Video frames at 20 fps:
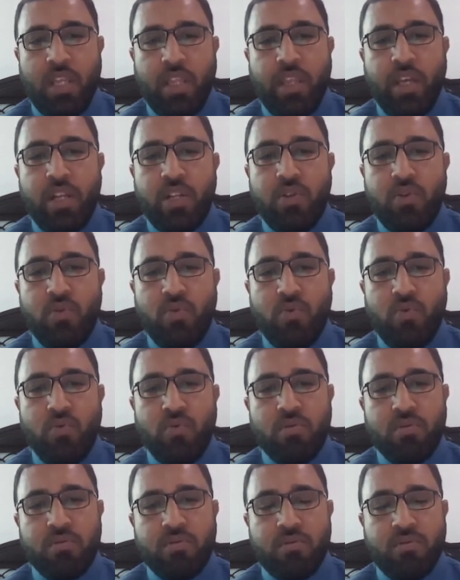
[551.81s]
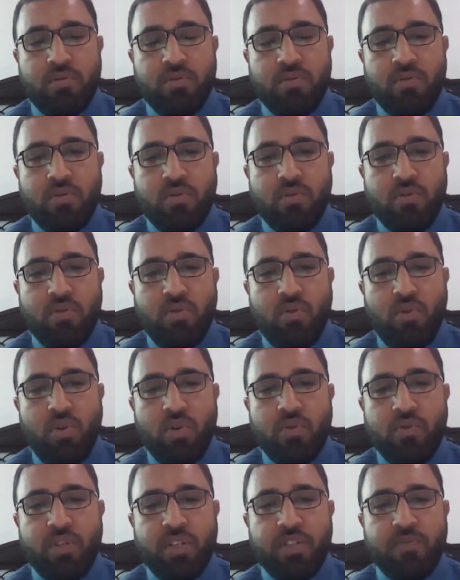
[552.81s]
Then you go
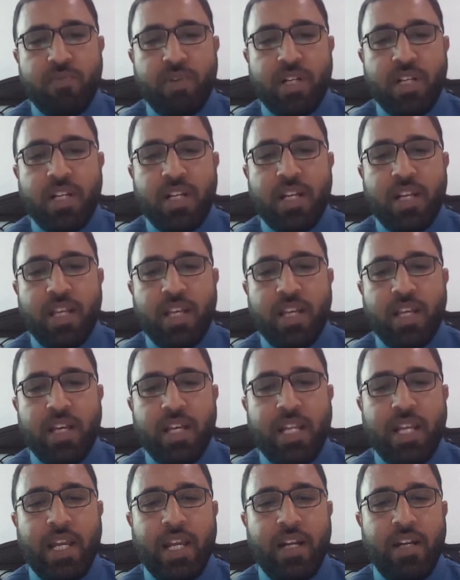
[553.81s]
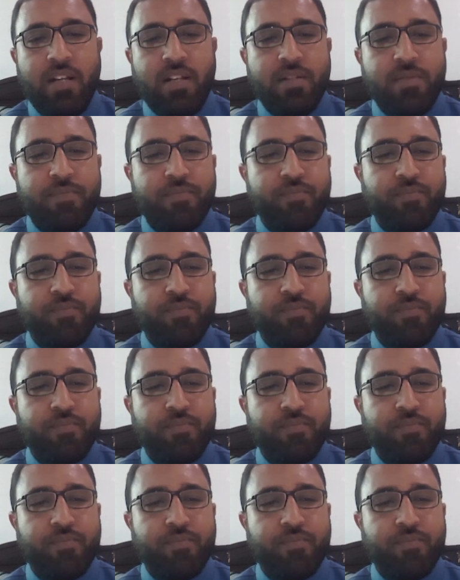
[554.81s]
to this button, click here, add.